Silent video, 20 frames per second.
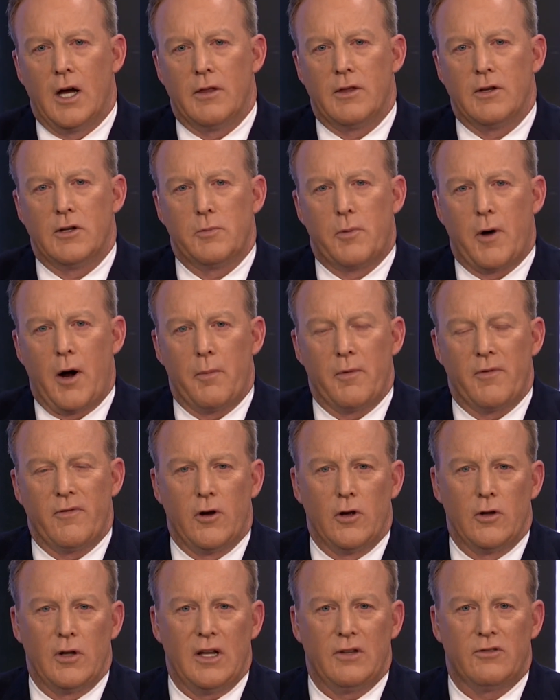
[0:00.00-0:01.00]
the Department of
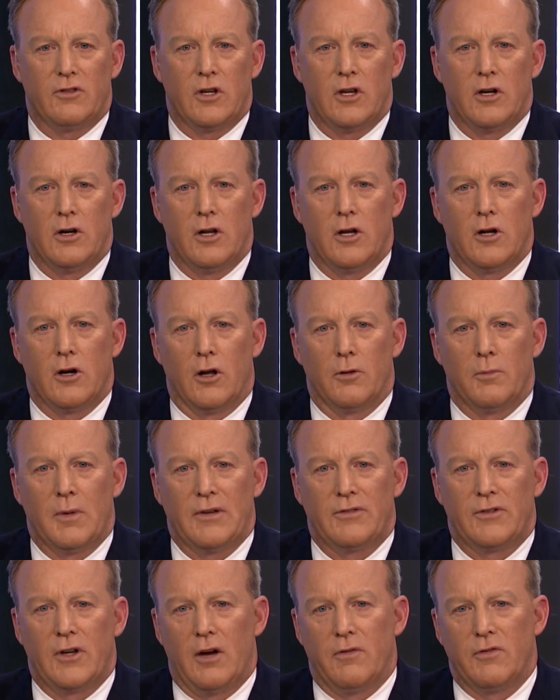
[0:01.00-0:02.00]
Homeland Security called
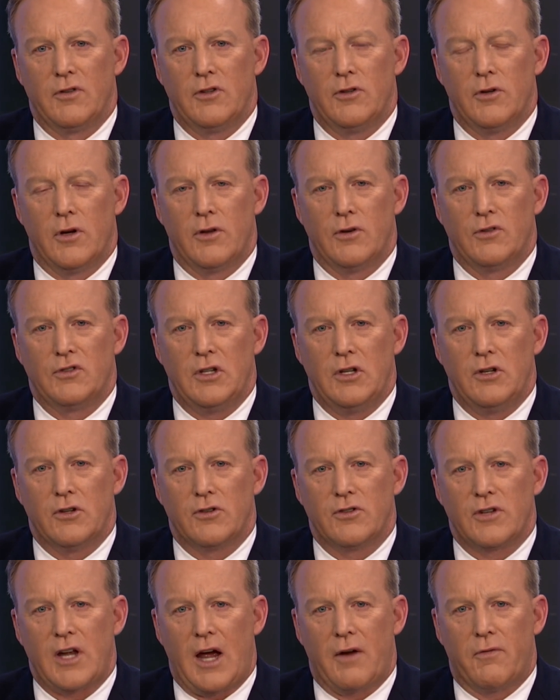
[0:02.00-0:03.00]
myself and two other
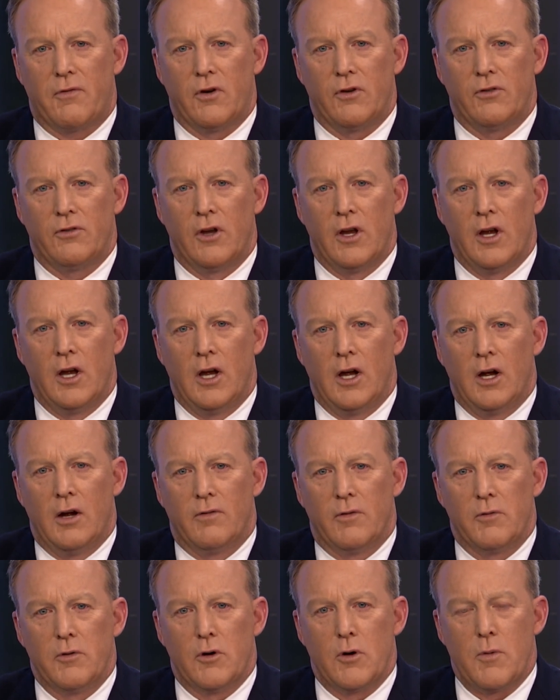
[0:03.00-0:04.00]
senior staffers
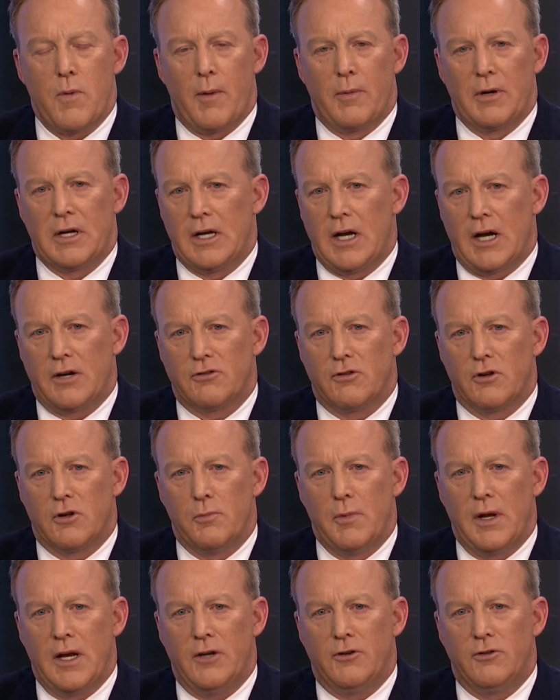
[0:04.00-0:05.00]
from the Republican National
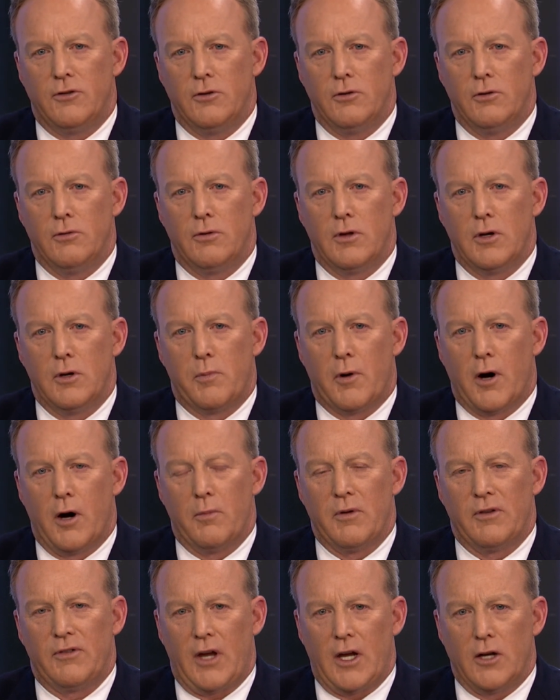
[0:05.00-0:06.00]
Committee to the
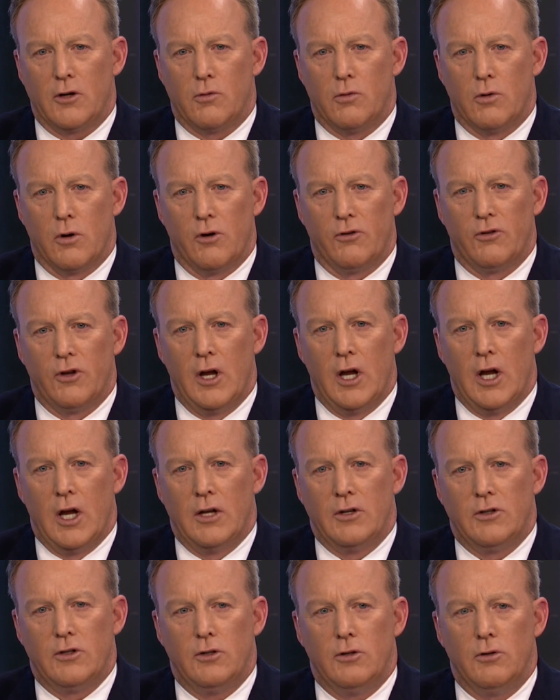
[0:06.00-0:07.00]
department's headquarters
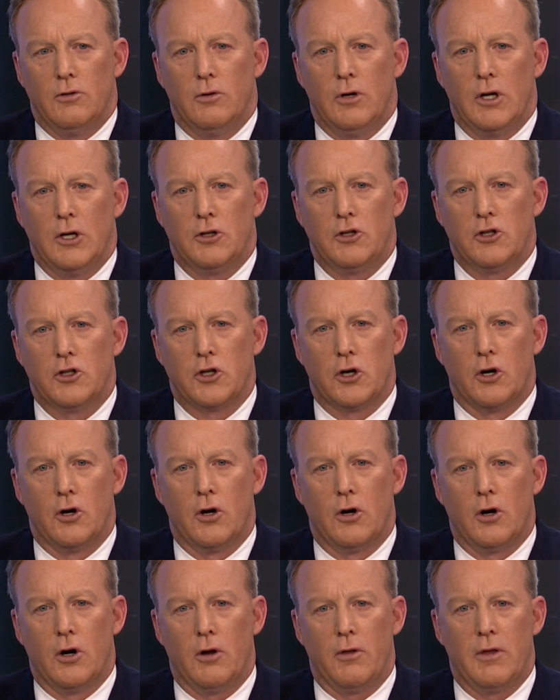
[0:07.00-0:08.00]
to
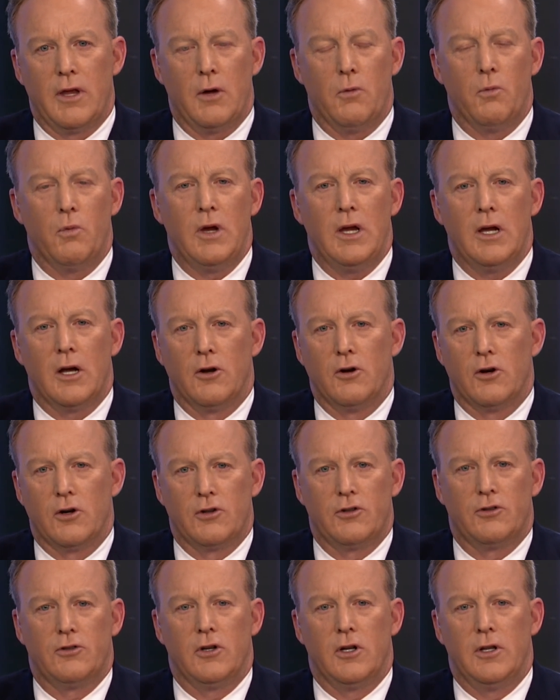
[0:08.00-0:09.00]
ensure that we
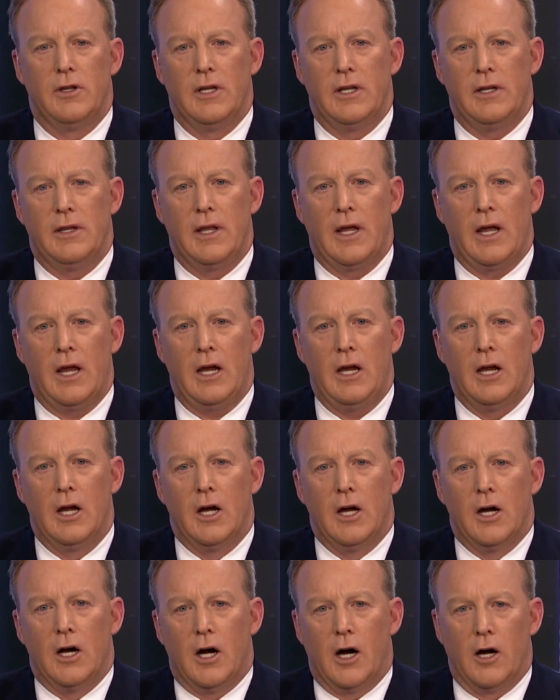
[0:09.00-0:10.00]
understood that they
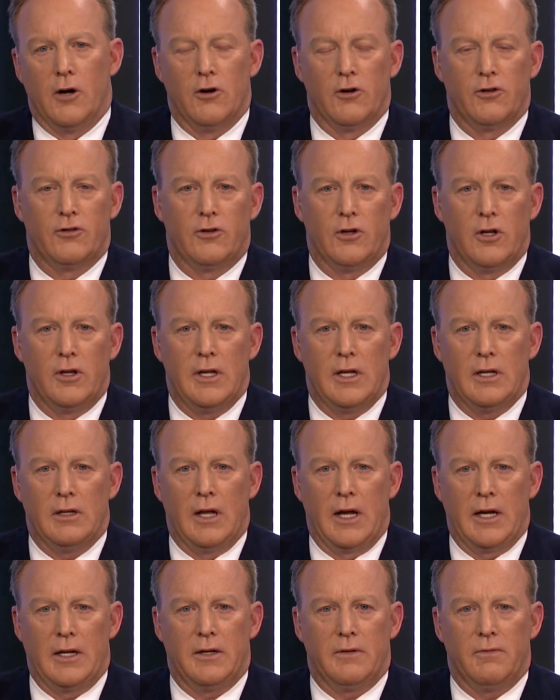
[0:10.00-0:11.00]
understood that,
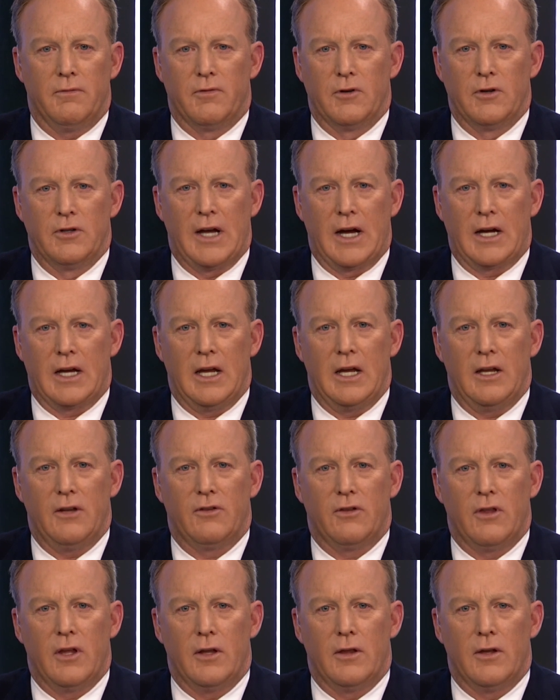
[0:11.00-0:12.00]
like for
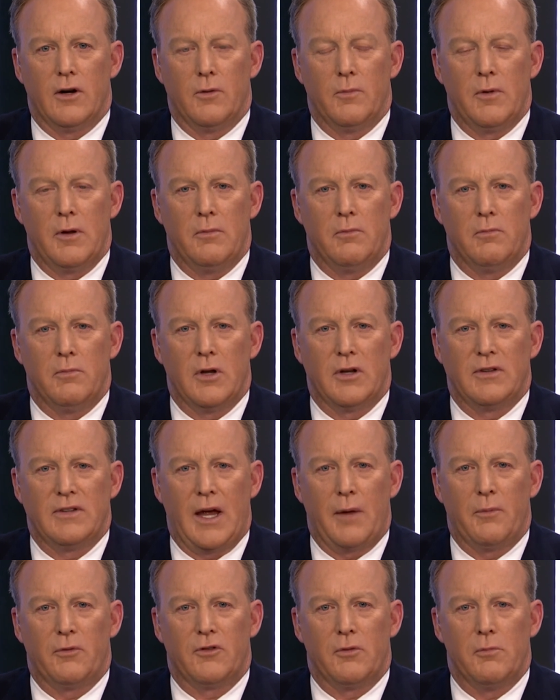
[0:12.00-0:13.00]
decades, that there had been
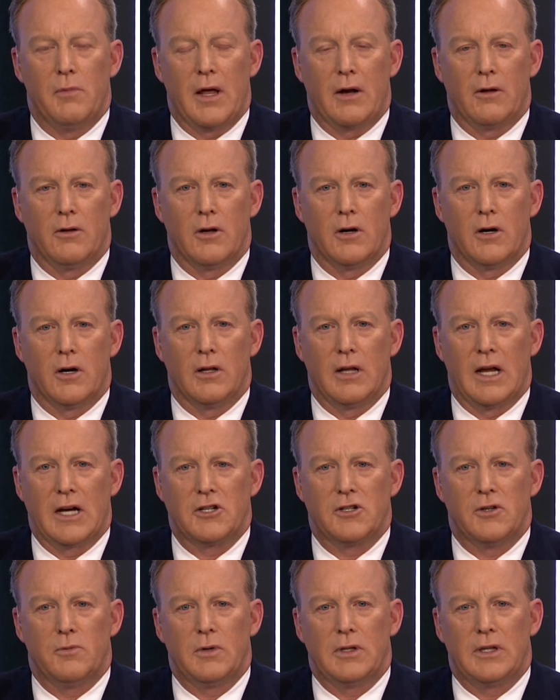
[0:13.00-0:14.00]
attempts to meddle in our
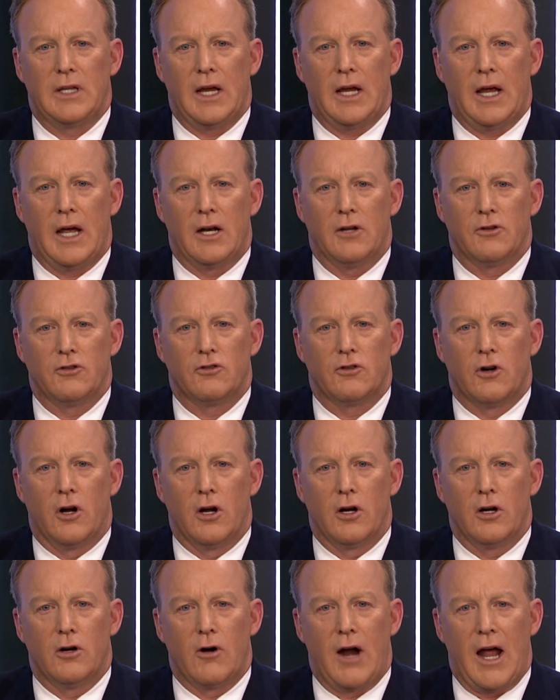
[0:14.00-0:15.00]
election, but they had a
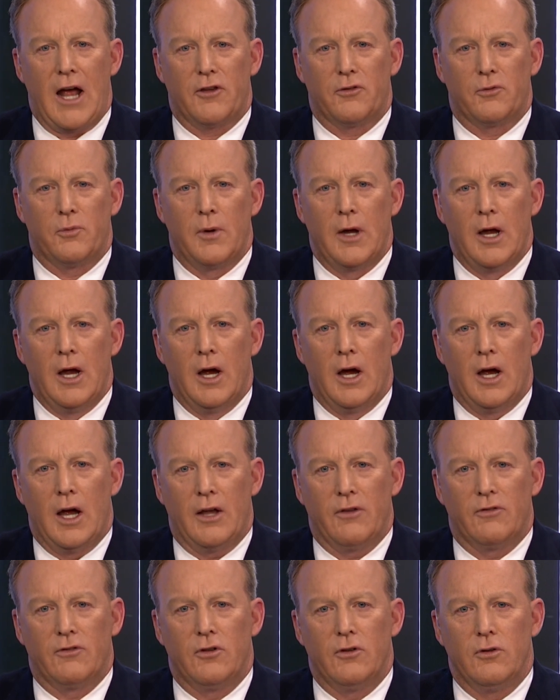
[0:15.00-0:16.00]
strong grasp
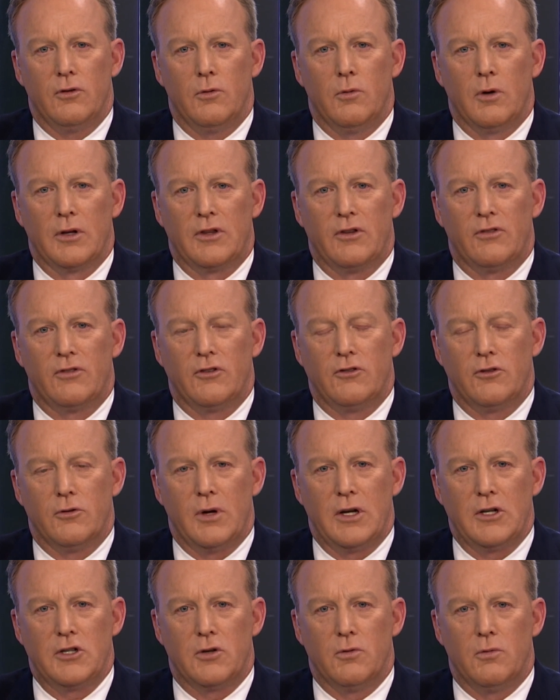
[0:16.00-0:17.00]
as to what the
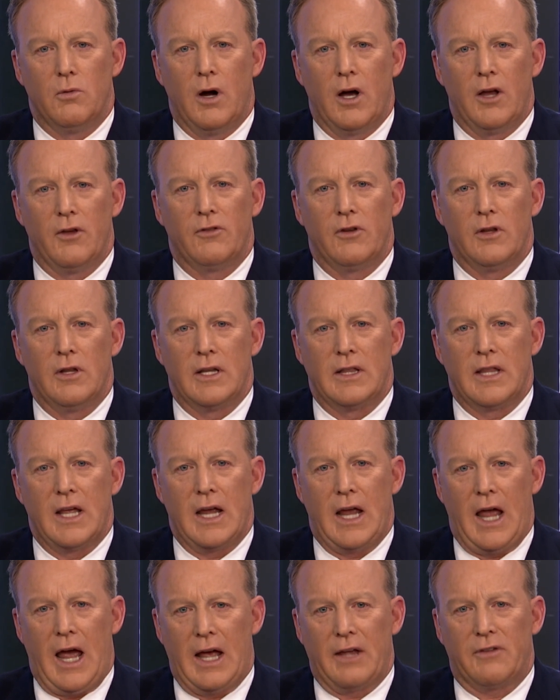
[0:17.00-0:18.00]
situation was, and that
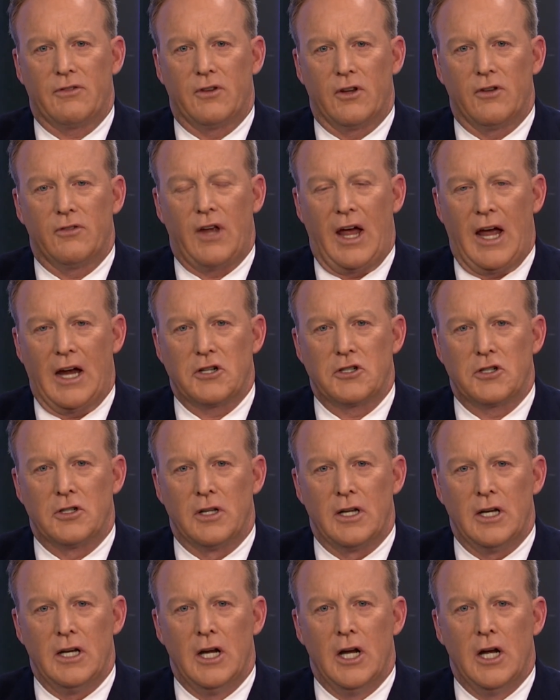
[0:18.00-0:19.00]
they asked us
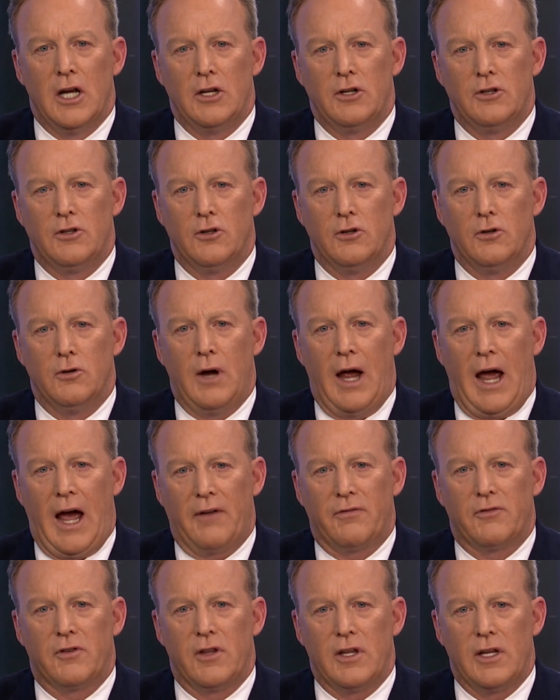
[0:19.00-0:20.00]
actually to,
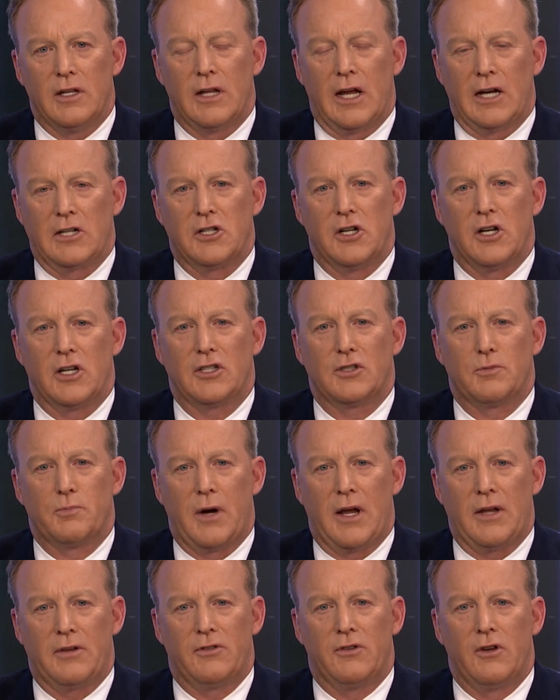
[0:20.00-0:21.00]
after the election,
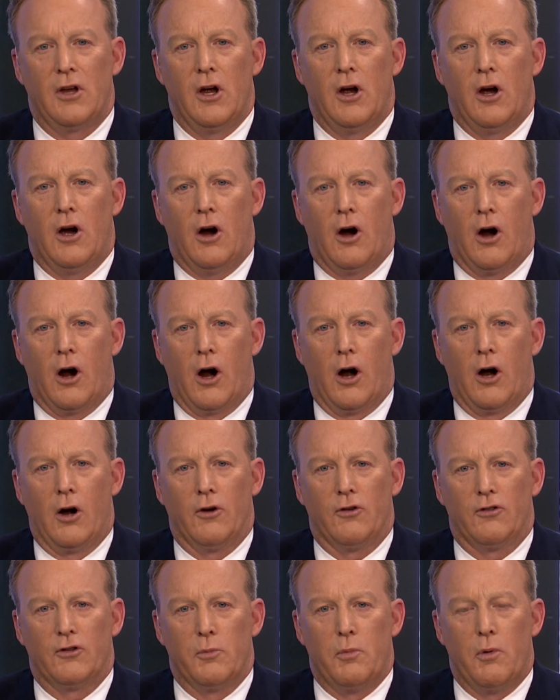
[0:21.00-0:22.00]
express
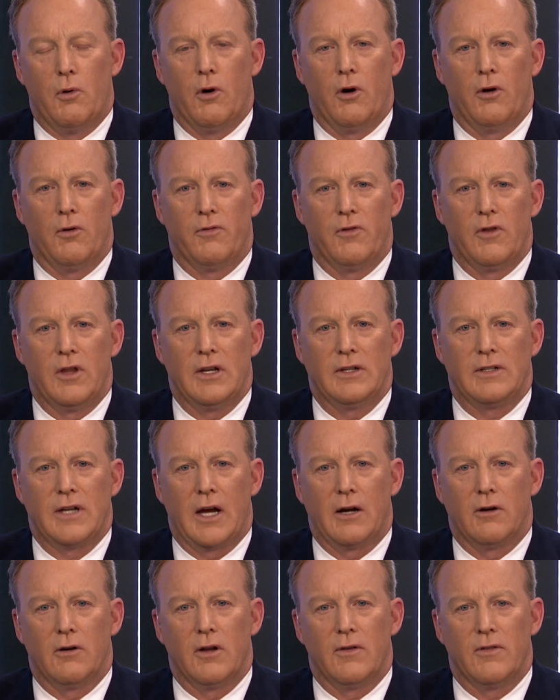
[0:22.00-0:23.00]
our support for the
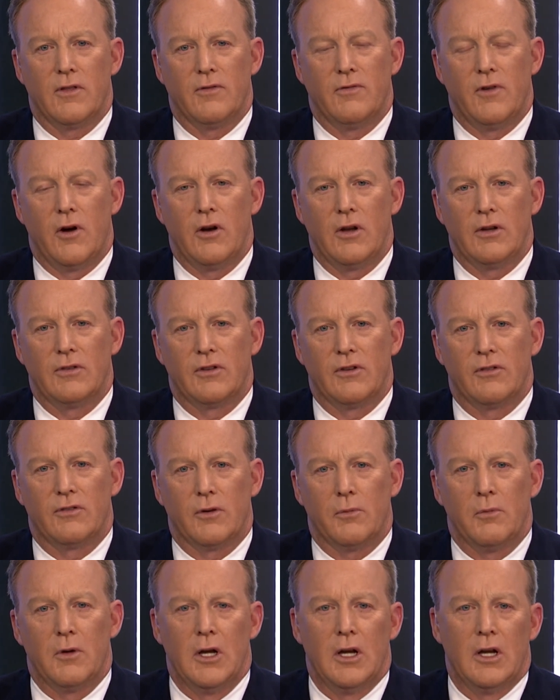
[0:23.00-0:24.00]
integrity of the voting
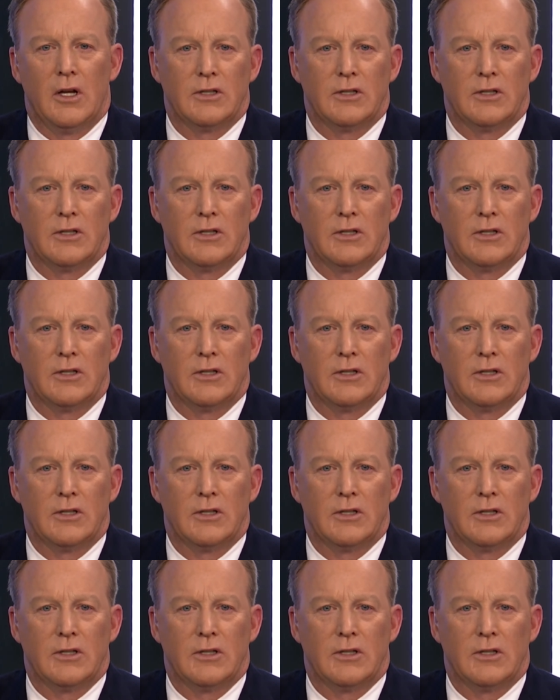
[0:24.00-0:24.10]
system.